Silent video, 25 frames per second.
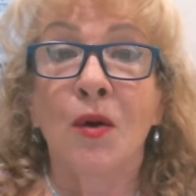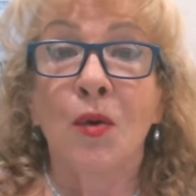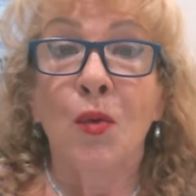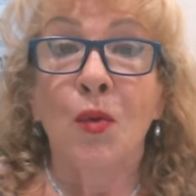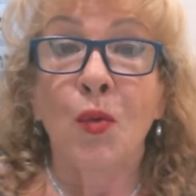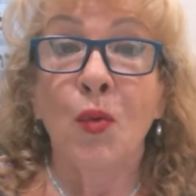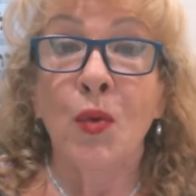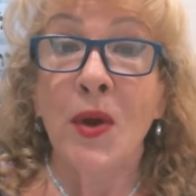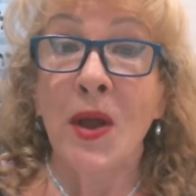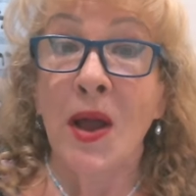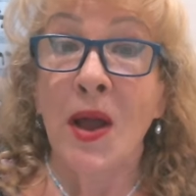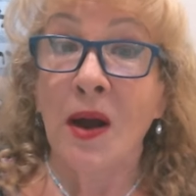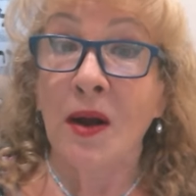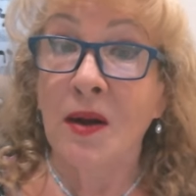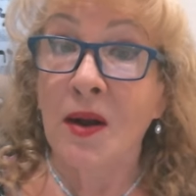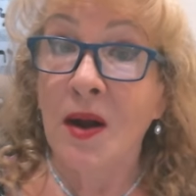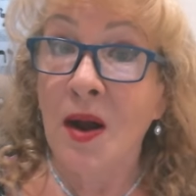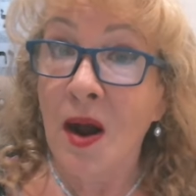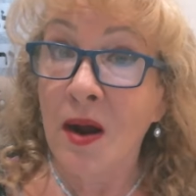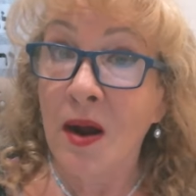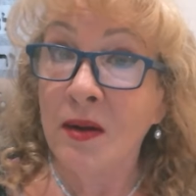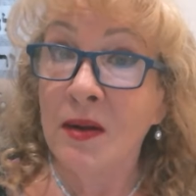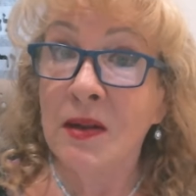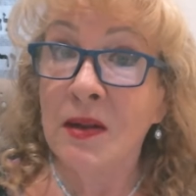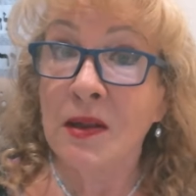We are
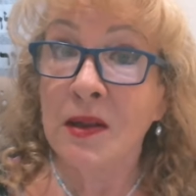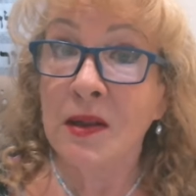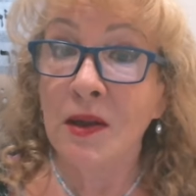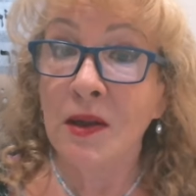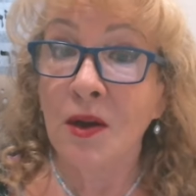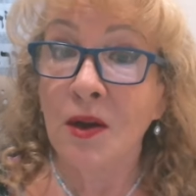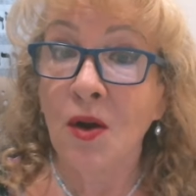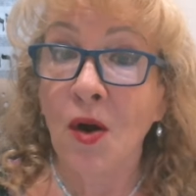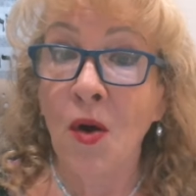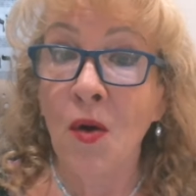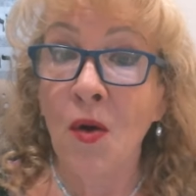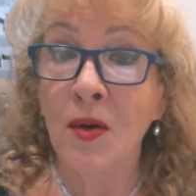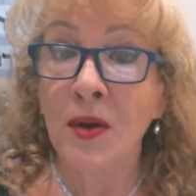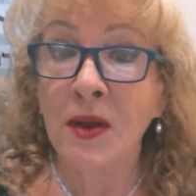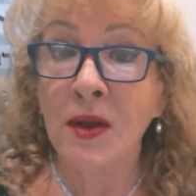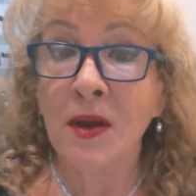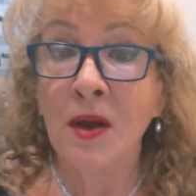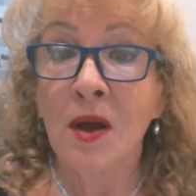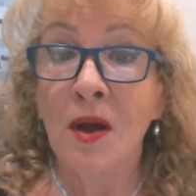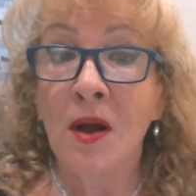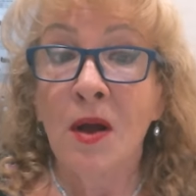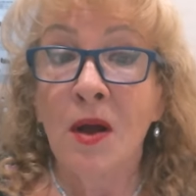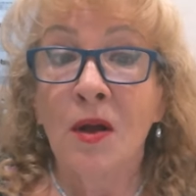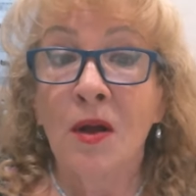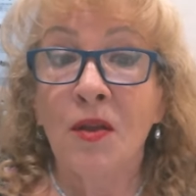currently going
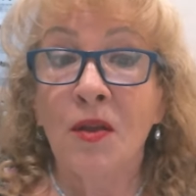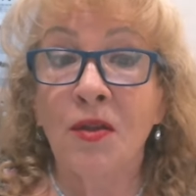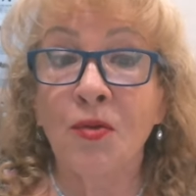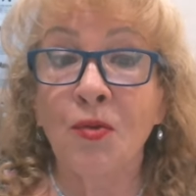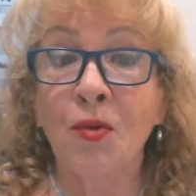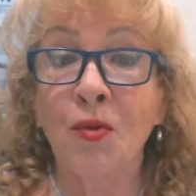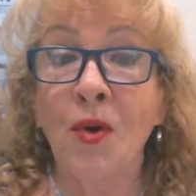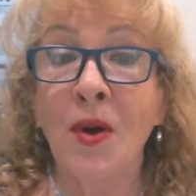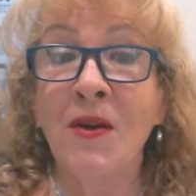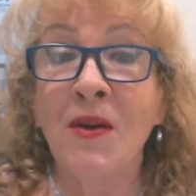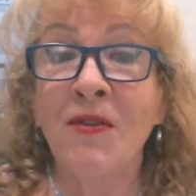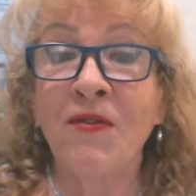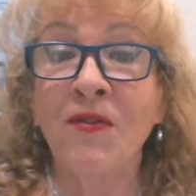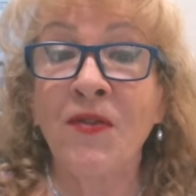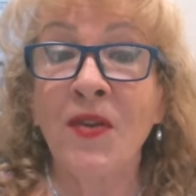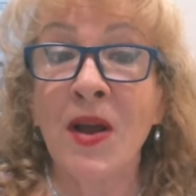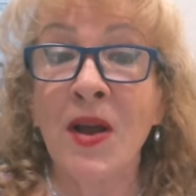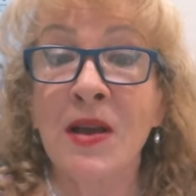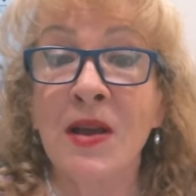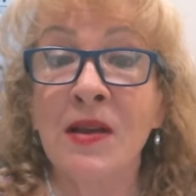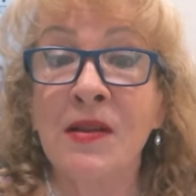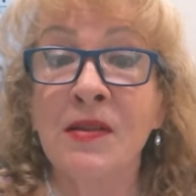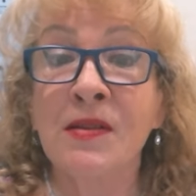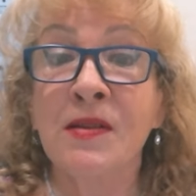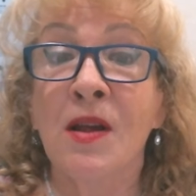through a
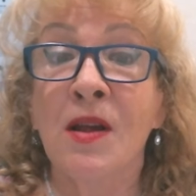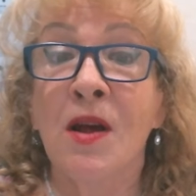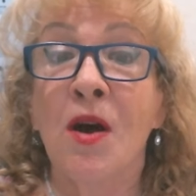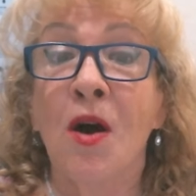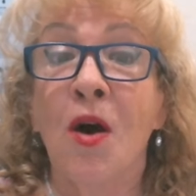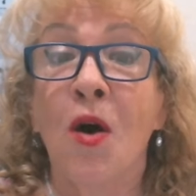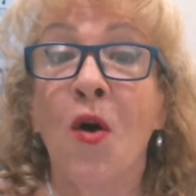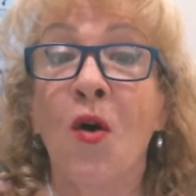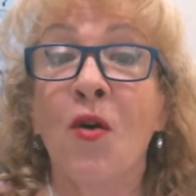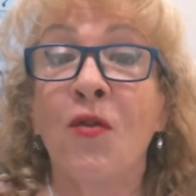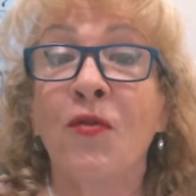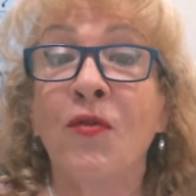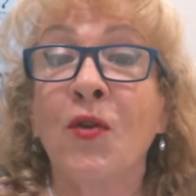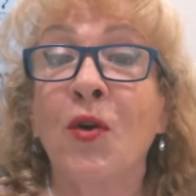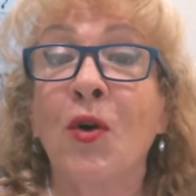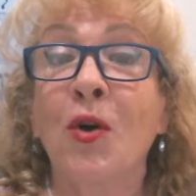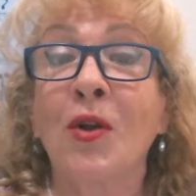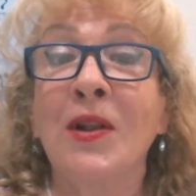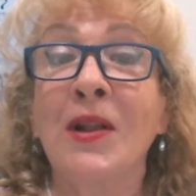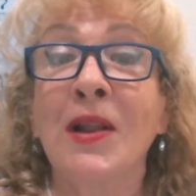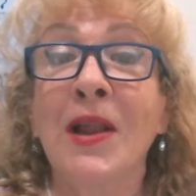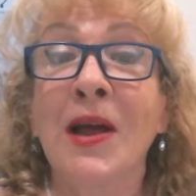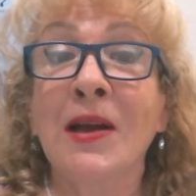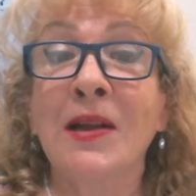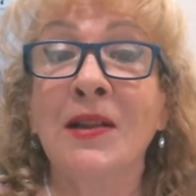phase of
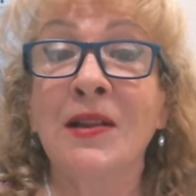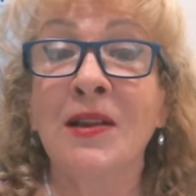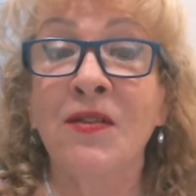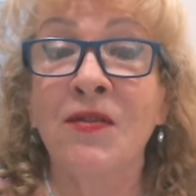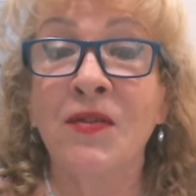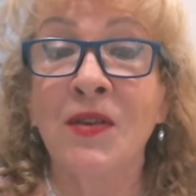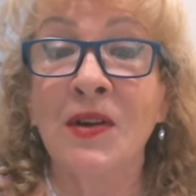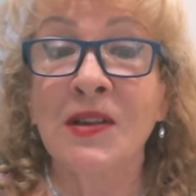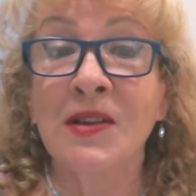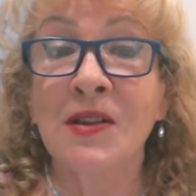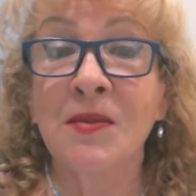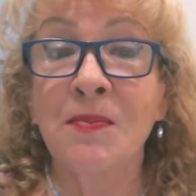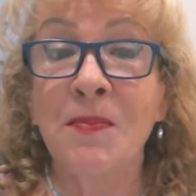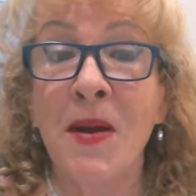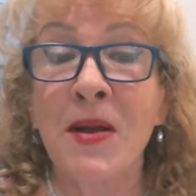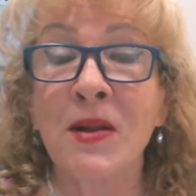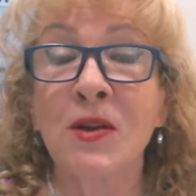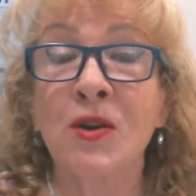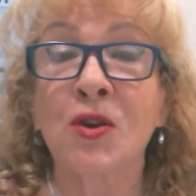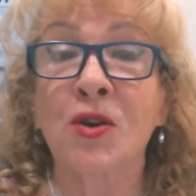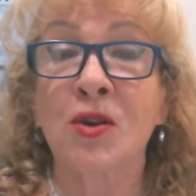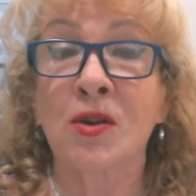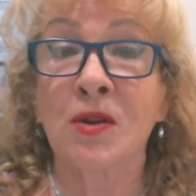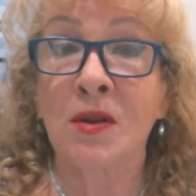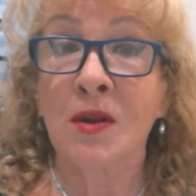collective
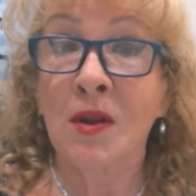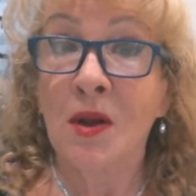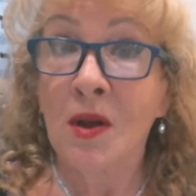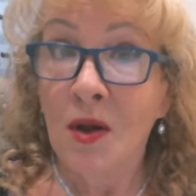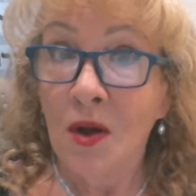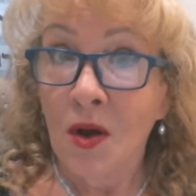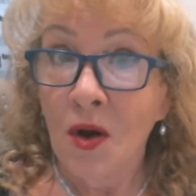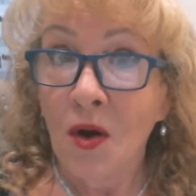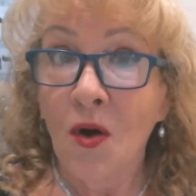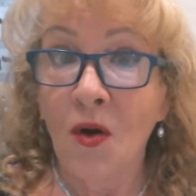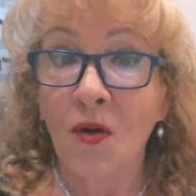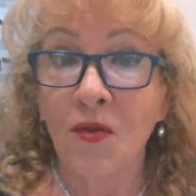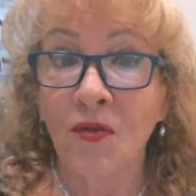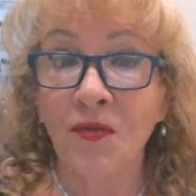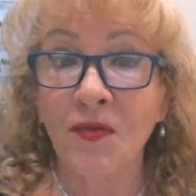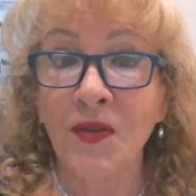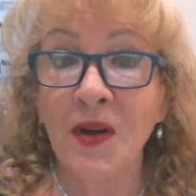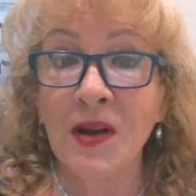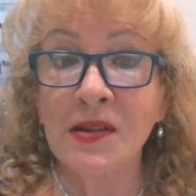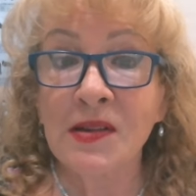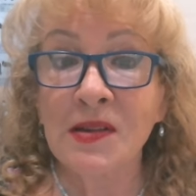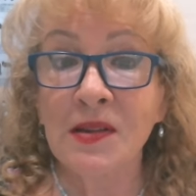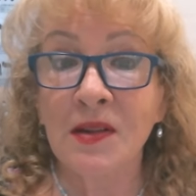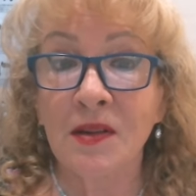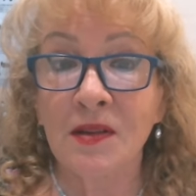expansion of
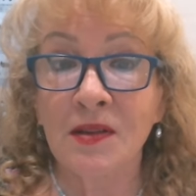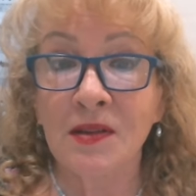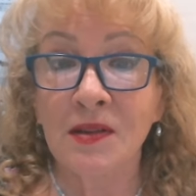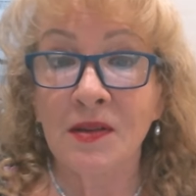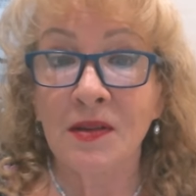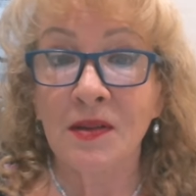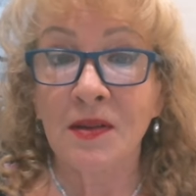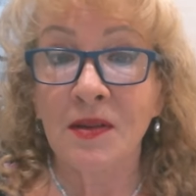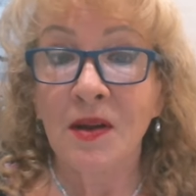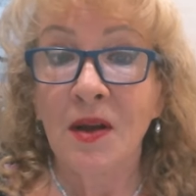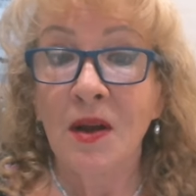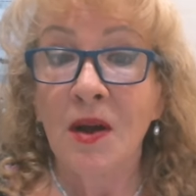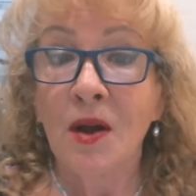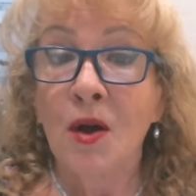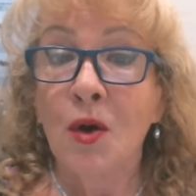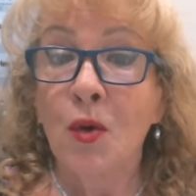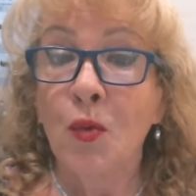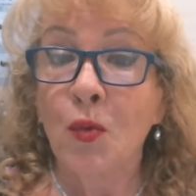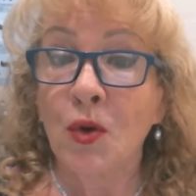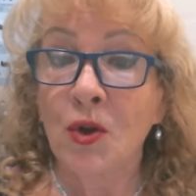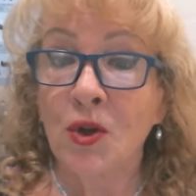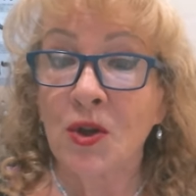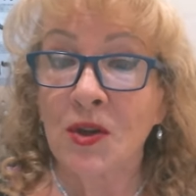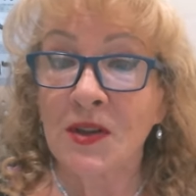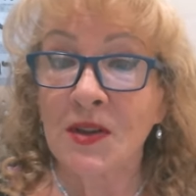vessels,
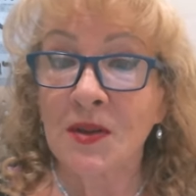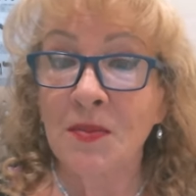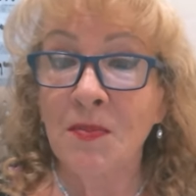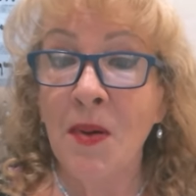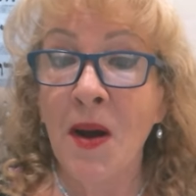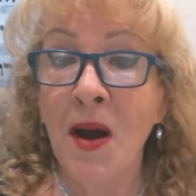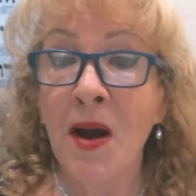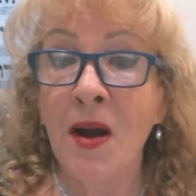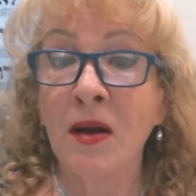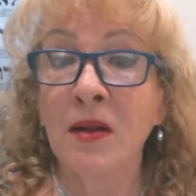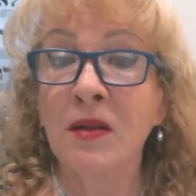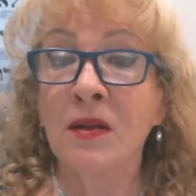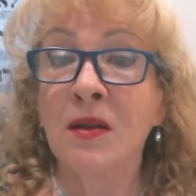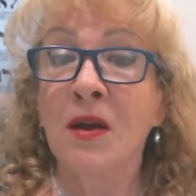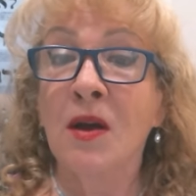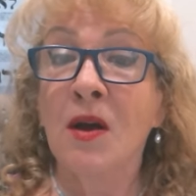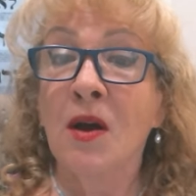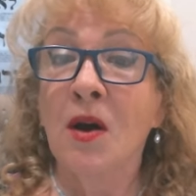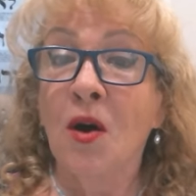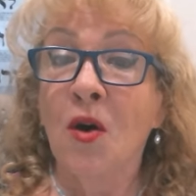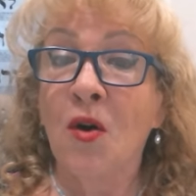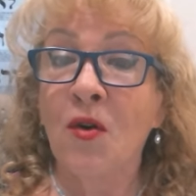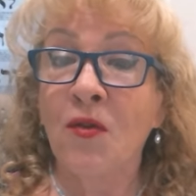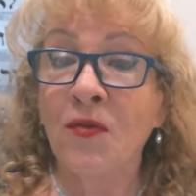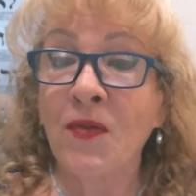which is part
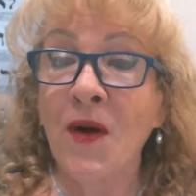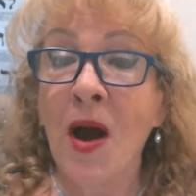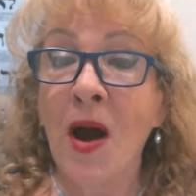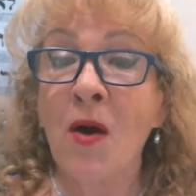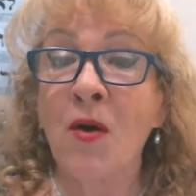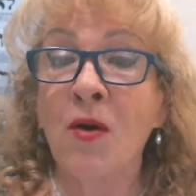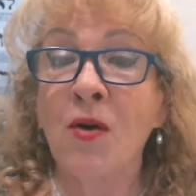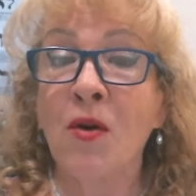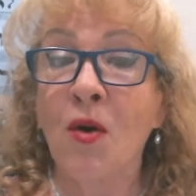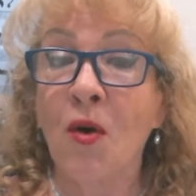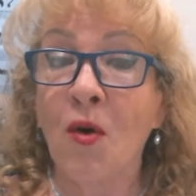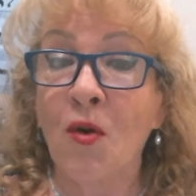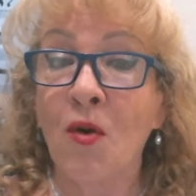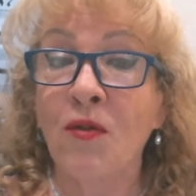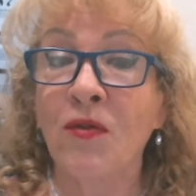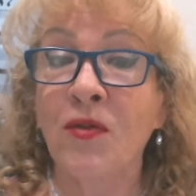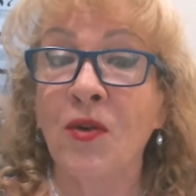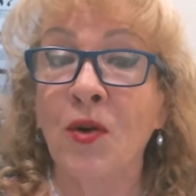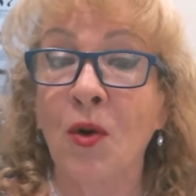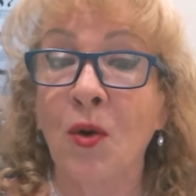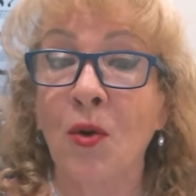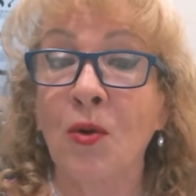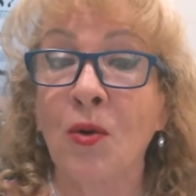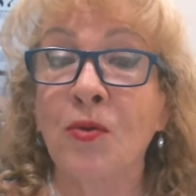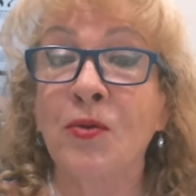of our
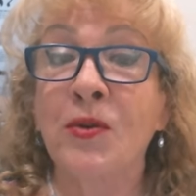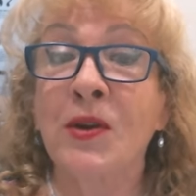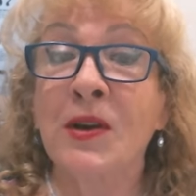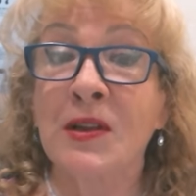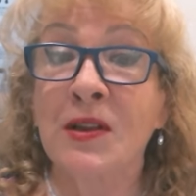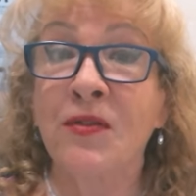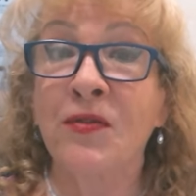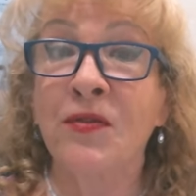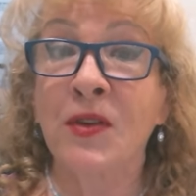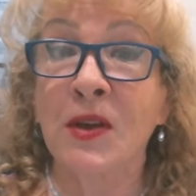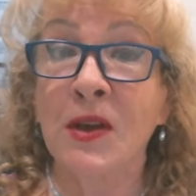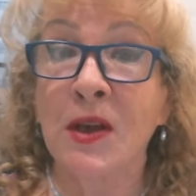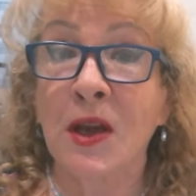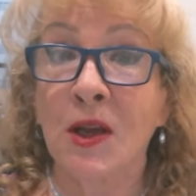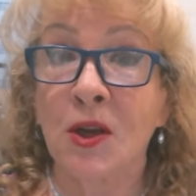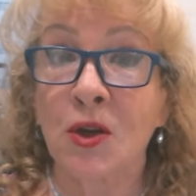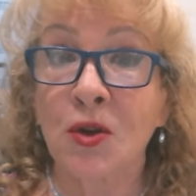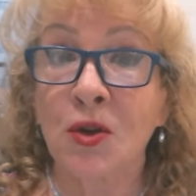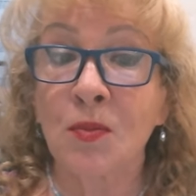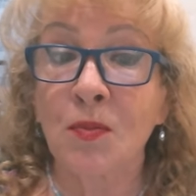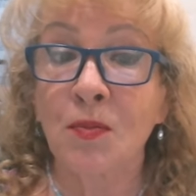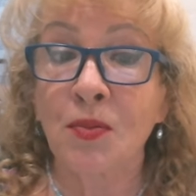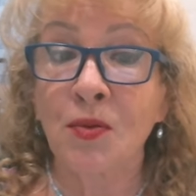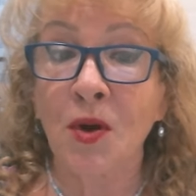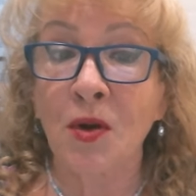overall
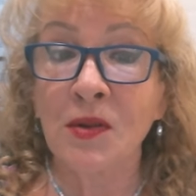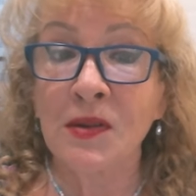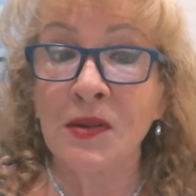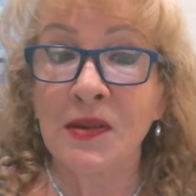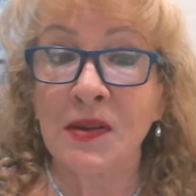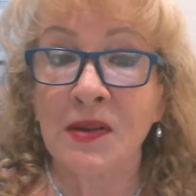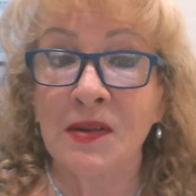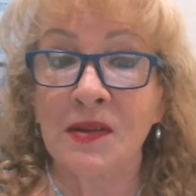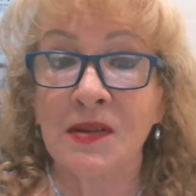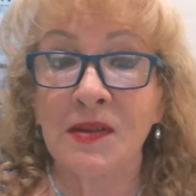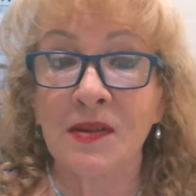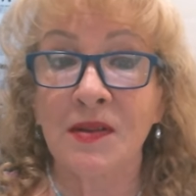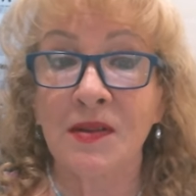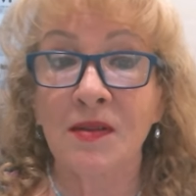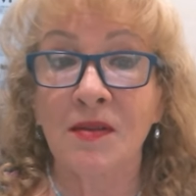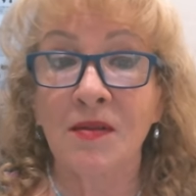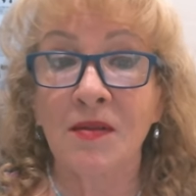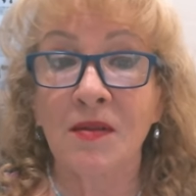rectification process.